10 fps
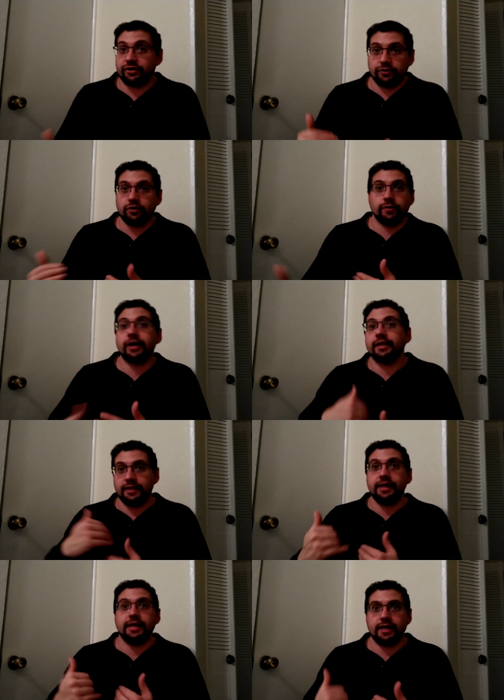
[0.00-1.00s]
you're already
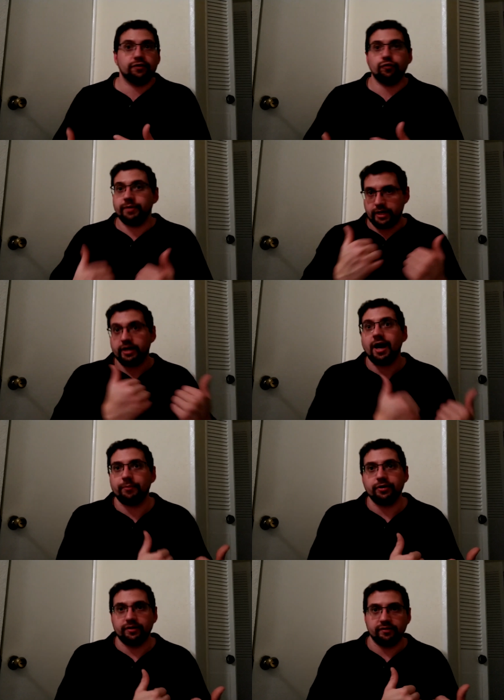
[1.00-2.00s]
leading into being a
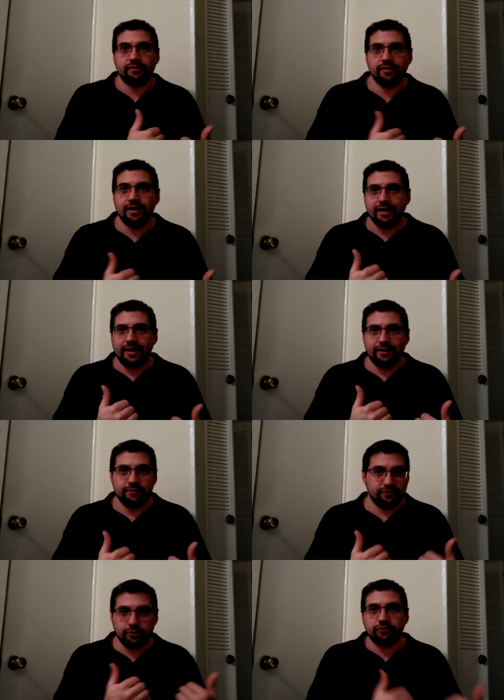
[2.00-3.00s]
communist
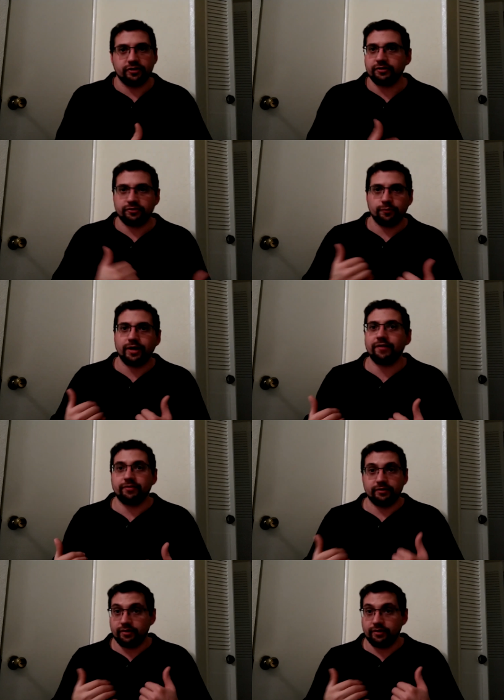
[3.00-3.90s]
or a socialist or whatever.